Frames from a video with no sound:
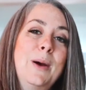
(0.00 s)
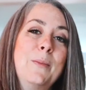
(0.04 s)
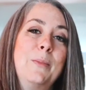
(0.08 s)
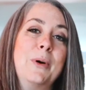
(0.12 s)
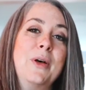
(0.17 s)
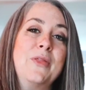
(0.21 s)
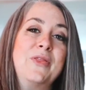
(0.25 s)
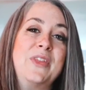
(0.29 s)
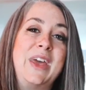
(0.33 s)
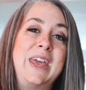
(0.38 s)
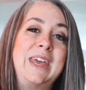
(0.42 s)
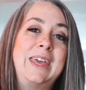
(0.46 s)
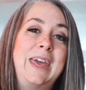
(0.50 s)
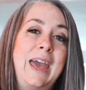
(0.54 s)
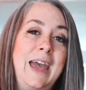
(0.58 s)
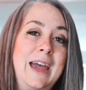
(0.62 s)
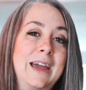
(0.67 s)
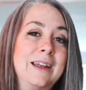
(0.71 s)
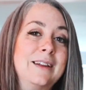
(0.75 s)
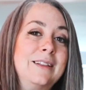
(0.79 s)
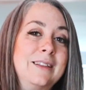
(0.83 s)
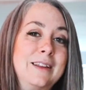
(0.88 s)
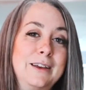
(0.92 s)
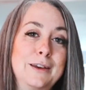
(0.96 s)
But they
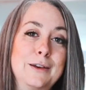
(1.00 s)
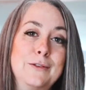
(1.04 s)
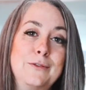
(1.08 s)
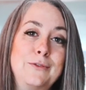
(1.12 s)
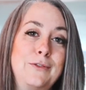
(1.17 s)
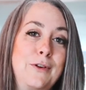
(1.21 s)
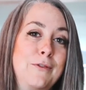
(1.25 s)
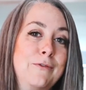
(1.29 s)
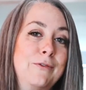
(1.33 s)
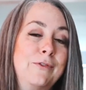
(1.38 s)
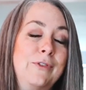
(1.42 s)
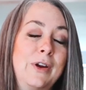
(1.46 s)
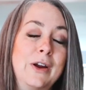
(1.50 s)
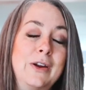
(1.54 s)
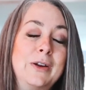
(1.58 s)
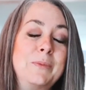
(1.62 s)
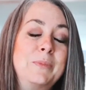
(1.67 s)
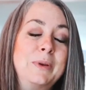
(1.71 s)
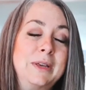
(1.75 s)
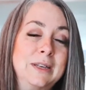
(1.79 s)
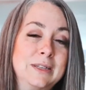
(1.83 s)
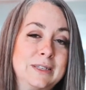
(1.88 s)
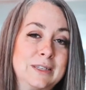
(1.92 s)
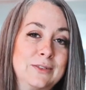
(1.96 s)
can live very
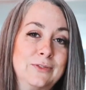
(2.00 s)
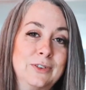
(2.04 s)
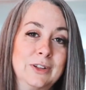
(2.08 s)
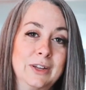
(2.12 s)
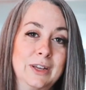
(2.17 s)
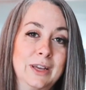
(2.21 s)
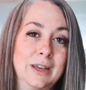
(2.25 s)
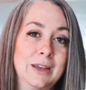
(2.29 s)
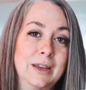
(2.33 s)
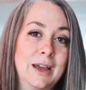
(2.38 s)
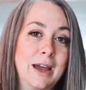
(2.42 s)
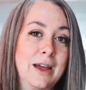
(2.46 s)
peacefully,